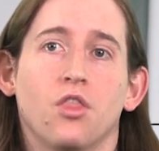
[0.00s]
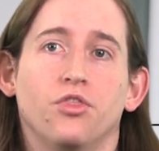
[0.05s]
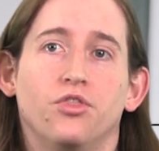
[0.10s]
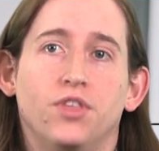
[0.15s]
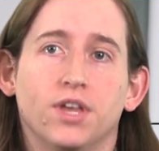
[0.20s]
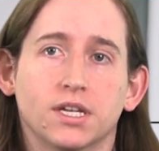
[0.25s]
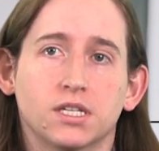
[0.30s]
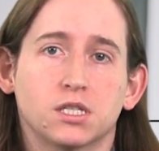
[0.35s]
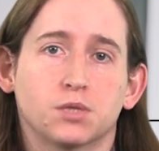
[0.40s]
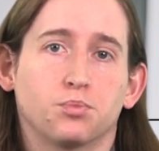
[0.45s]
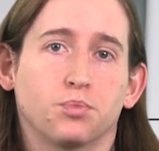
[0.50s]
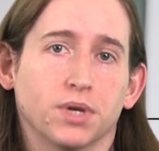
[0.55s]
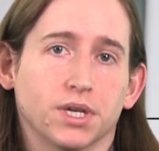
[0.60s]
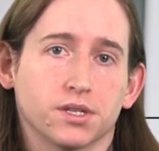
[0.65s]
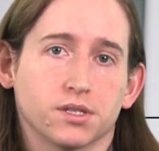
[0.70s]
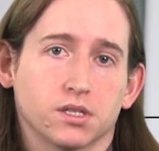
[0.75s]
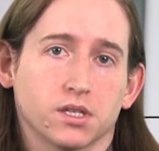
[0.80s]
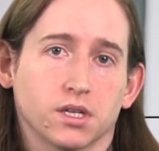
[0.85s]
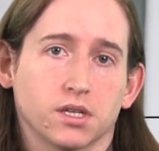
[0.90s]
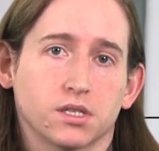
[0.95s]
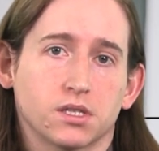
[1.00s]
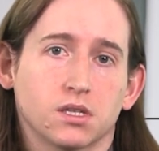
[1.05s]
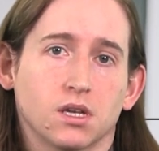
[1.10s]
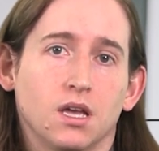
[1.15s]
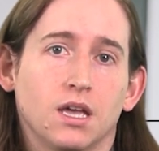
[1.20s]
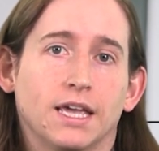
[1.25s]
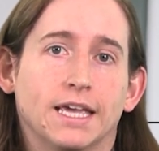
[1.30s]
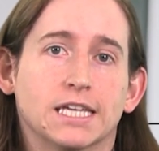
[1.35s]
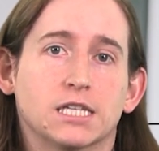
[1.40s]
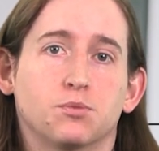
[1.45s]
this business
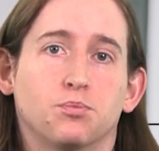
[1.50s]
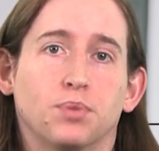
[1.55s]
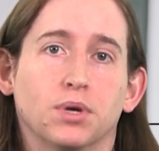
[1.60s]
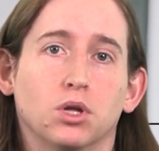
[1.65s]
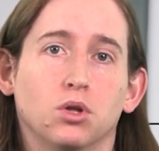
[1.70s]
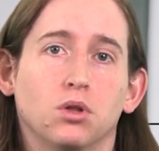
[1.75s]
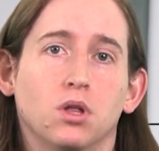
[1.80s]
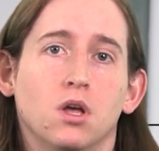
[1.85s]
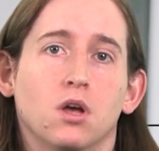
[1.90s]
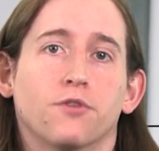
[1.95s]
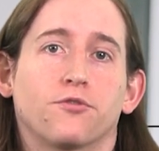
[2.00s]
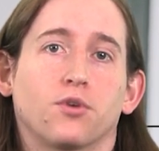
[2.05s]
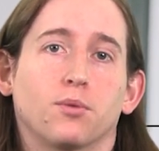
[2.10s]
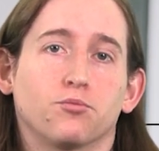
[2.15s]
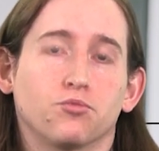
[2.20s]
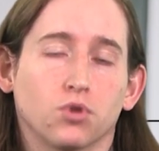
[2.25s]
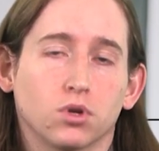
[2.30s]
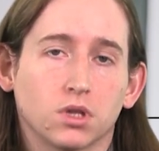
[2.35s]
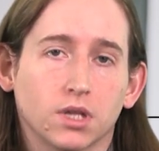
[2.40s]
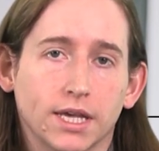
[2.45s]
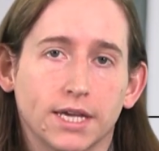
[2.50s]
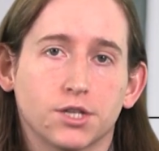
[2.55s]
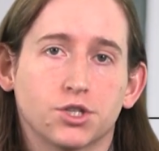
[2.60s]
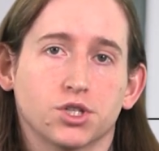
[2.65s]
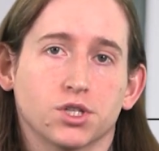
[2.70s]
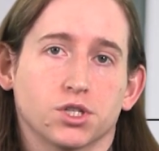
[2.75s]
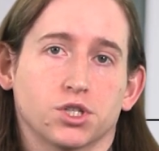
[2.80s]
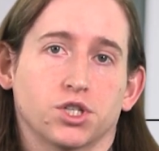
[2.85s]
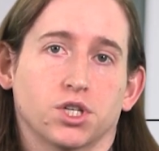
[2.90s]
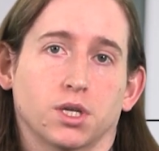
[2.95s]
is built from
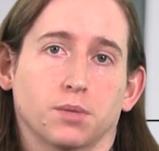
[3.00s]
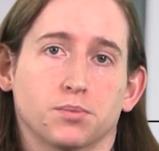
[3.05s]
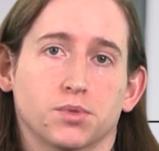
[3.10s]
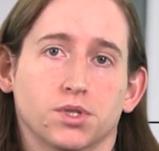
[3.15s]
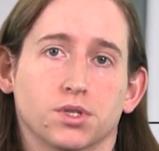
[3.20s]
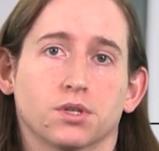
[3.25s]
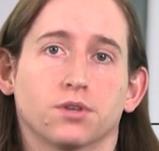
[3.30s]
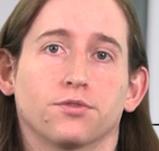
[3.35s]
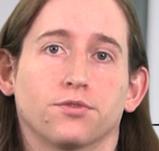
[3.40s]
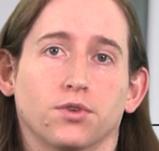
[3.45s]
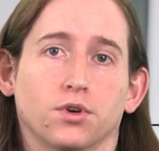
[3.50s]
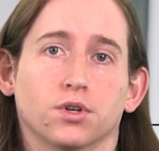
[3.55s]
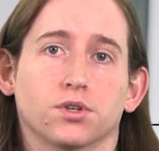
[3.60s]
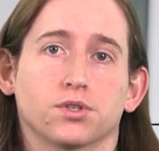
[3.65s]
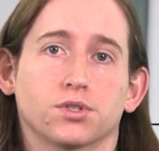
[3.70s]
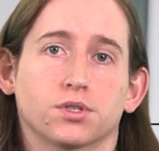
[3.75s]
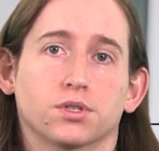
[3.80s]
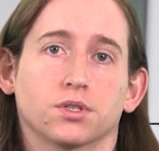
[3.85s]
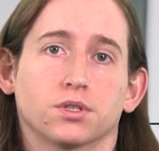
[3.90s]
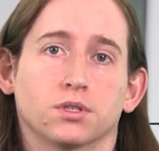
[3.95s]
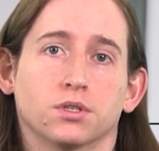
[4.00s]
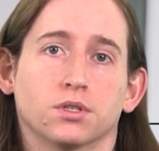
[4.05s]
relationships first.